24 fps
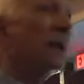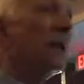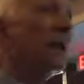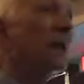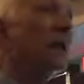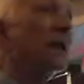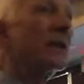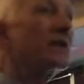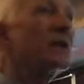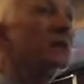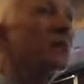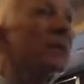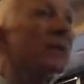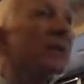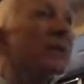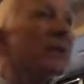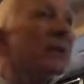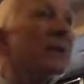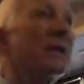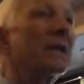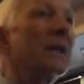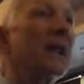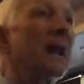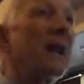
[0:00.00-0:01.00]
is
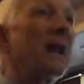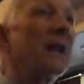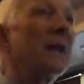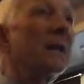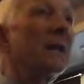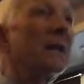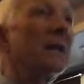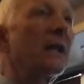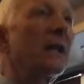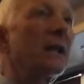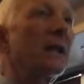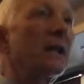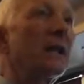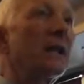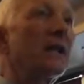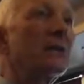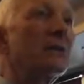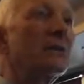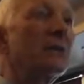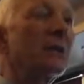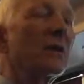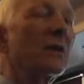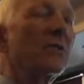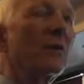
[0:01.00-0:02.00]
within 90
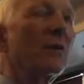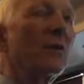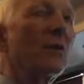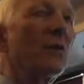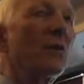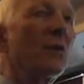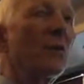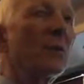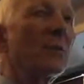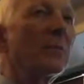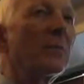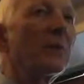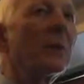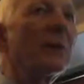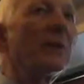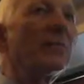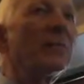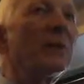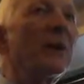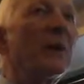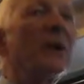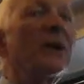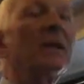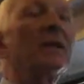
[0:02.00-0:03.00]
days of appointment,
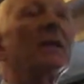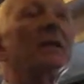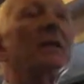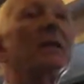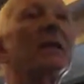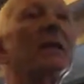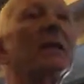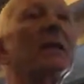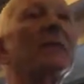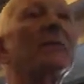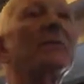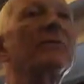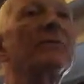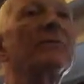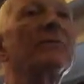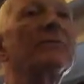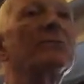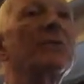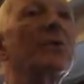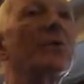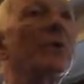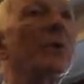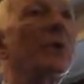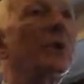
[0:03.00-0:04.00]
file an
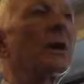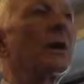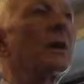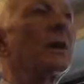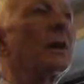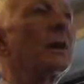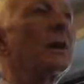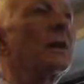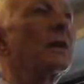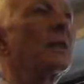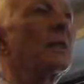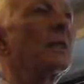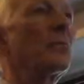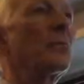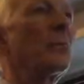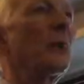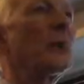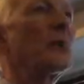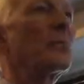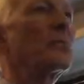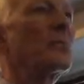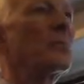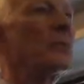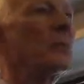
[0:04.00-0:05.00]
inventory and
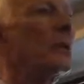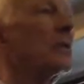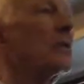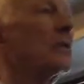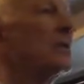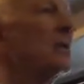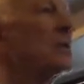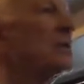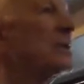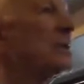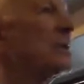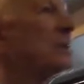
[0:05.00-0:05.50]
appraisement, which